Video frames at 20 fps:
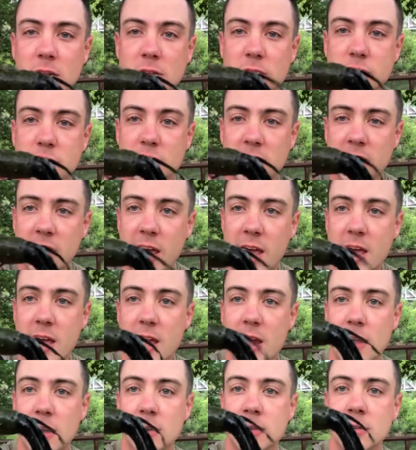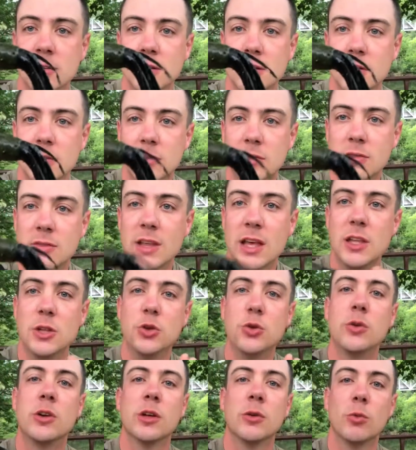jig head that
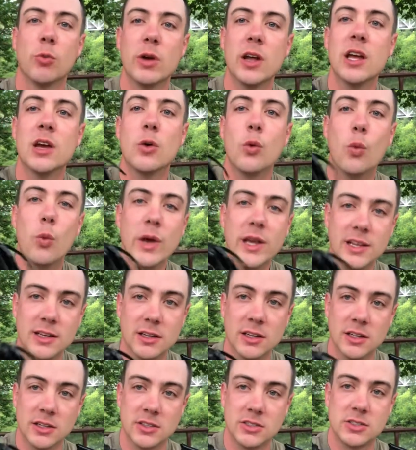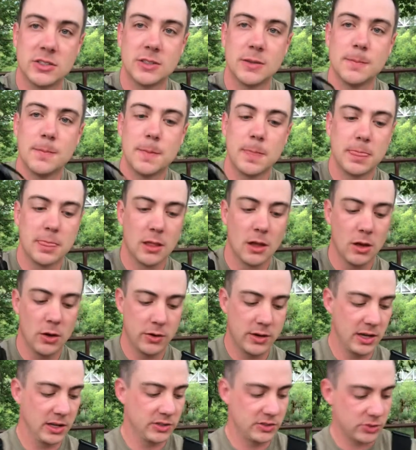you can rig weedless.
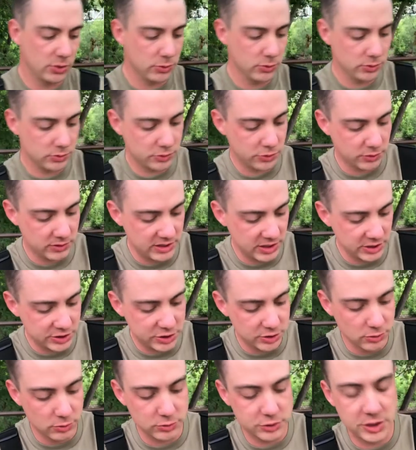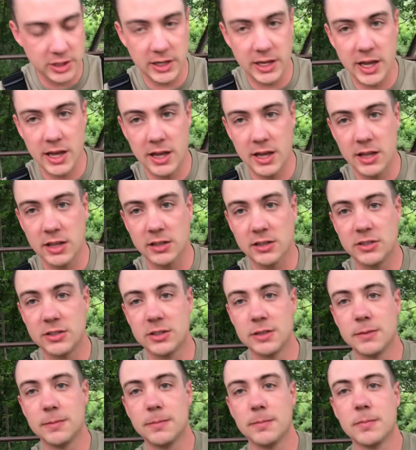Okay, so traditional jig heads
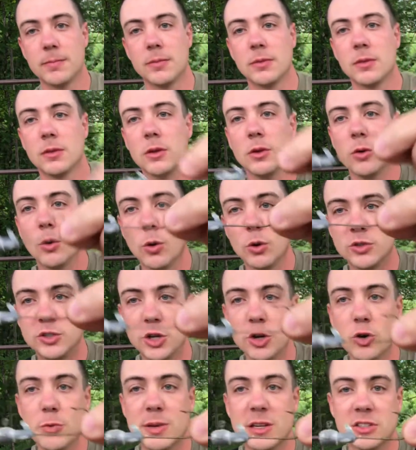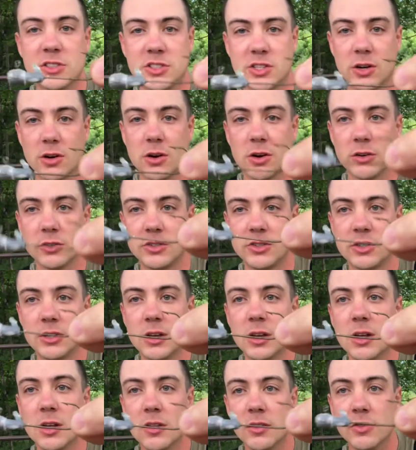or tube inserts,
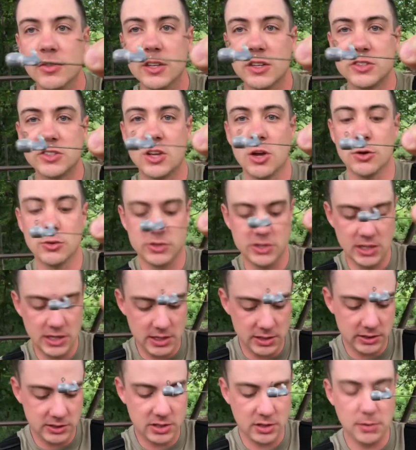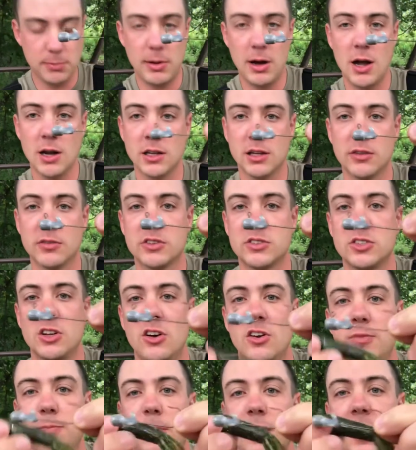this goes into the body of the
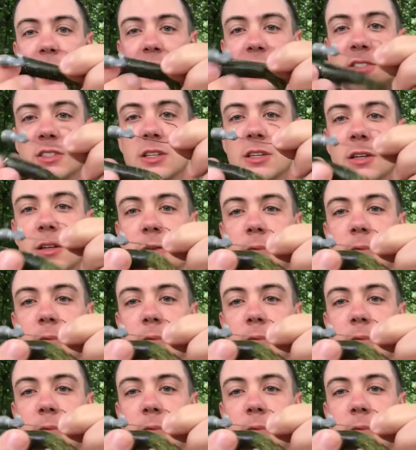soft plastic